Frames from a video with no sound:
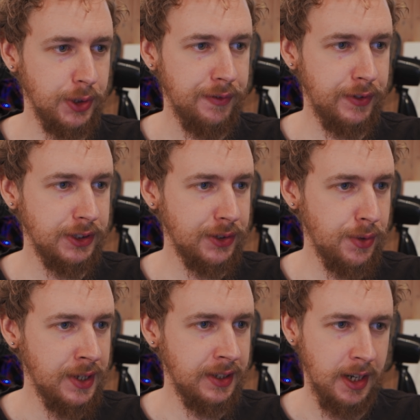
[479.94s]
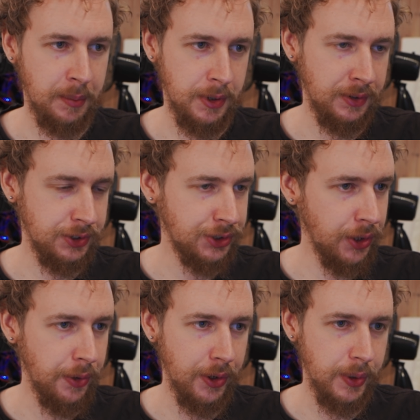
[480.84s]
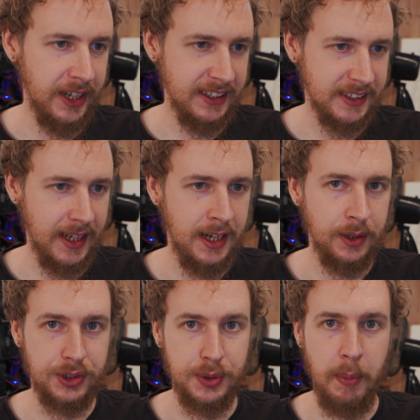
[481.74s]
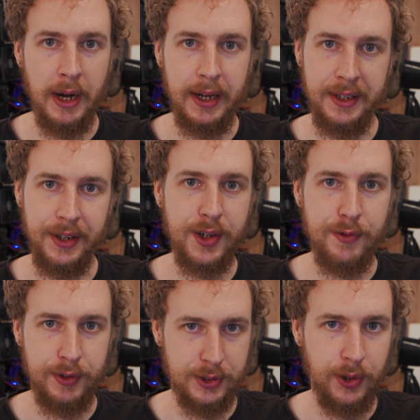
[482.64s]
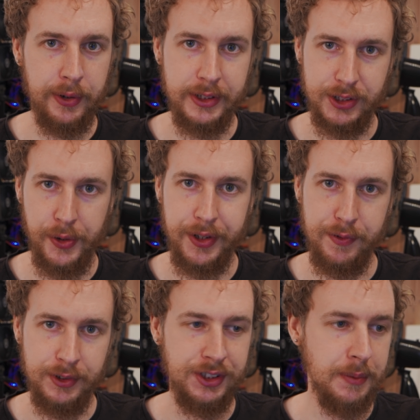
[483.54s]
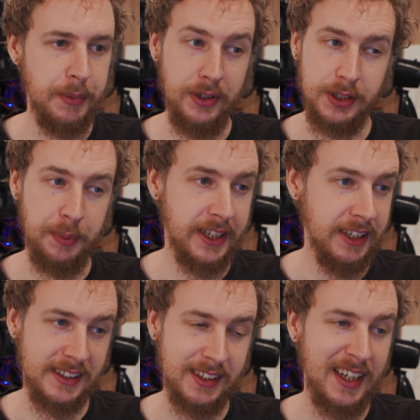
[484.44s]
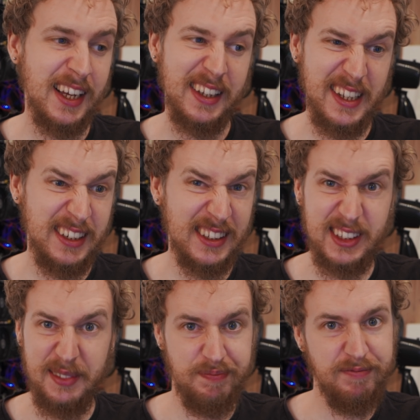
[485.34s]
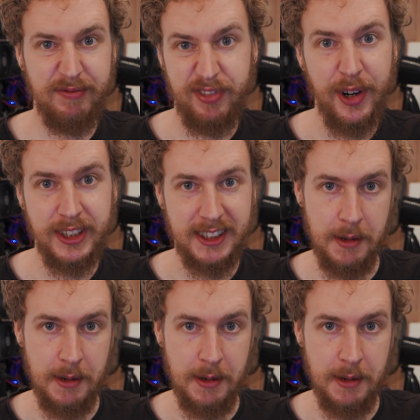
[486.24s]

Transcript: So the first thing that I'm going to show you is how to mine different coins on different G P Us, because that is very